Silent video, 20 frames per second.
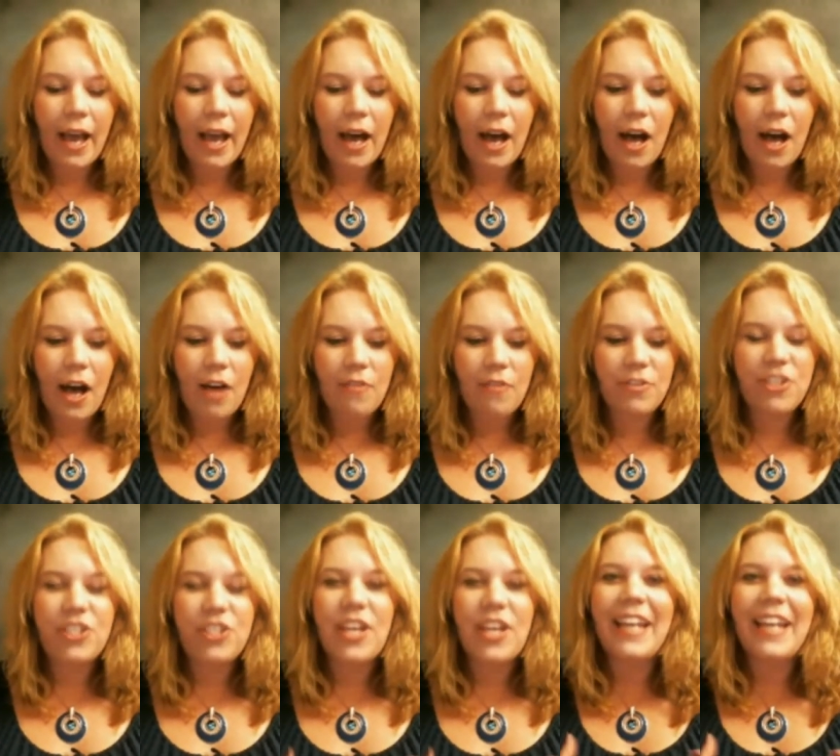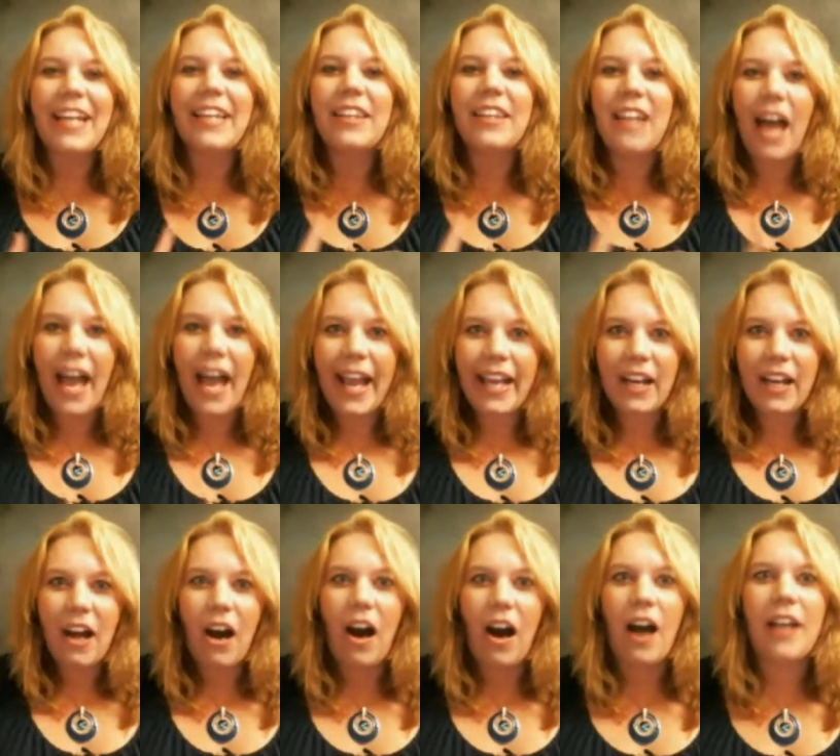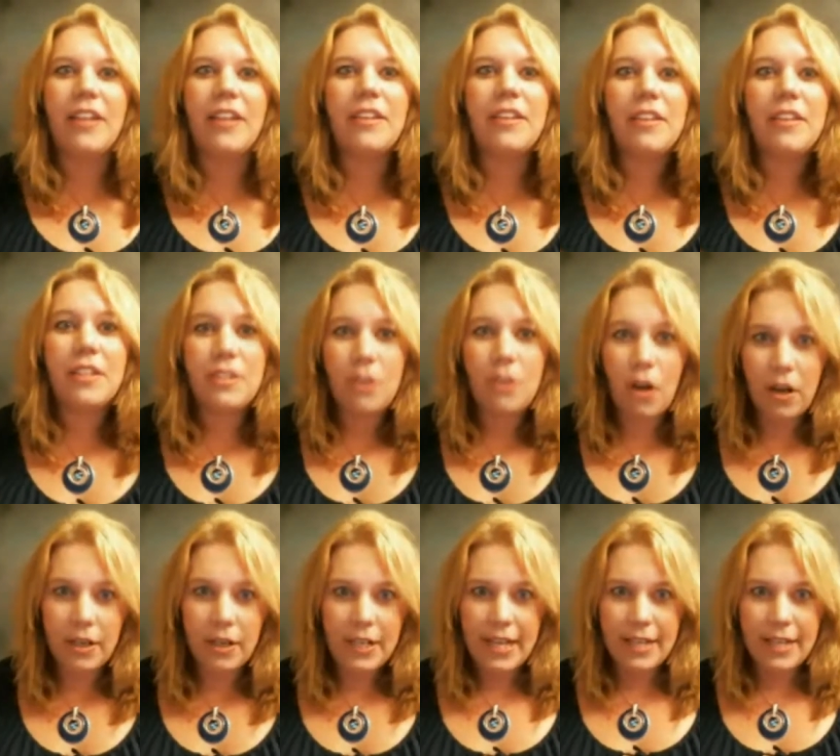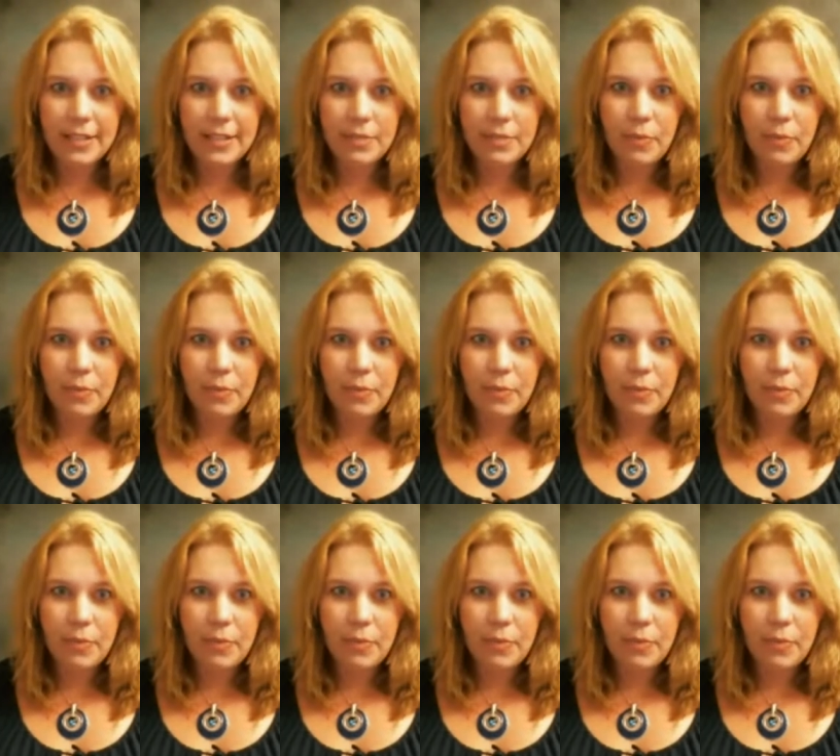of shedding light on the darkness.